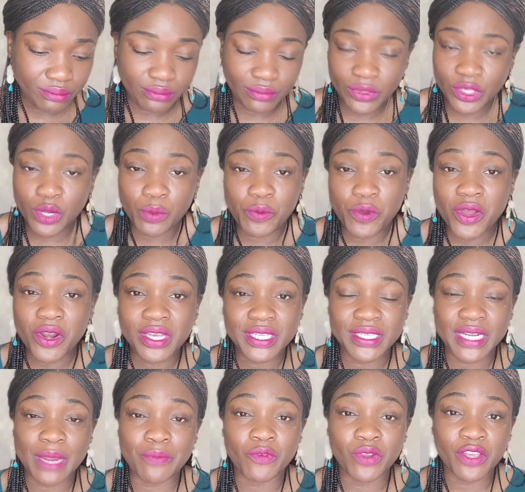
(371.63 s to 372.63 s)
they're products
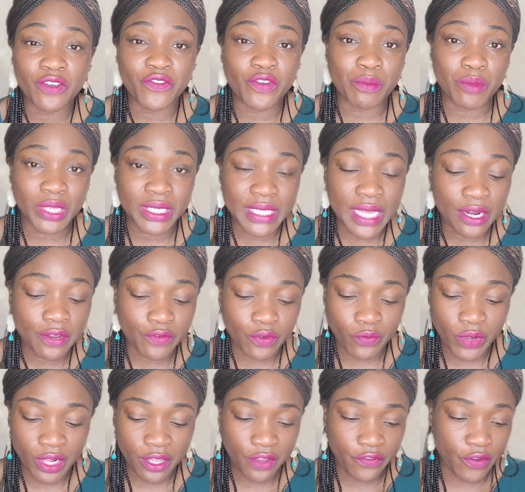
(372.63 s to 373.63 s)
that I'm really
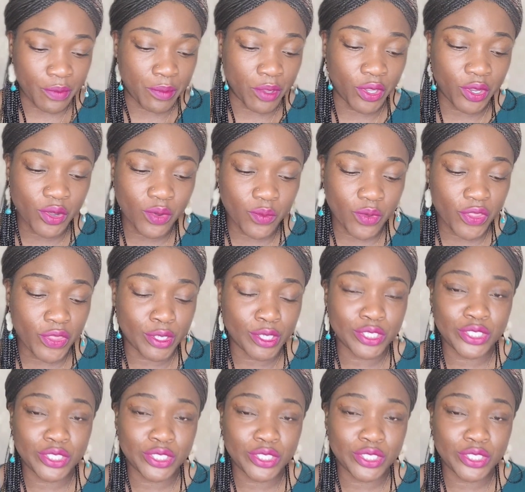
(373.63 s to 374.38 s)
really familiar with.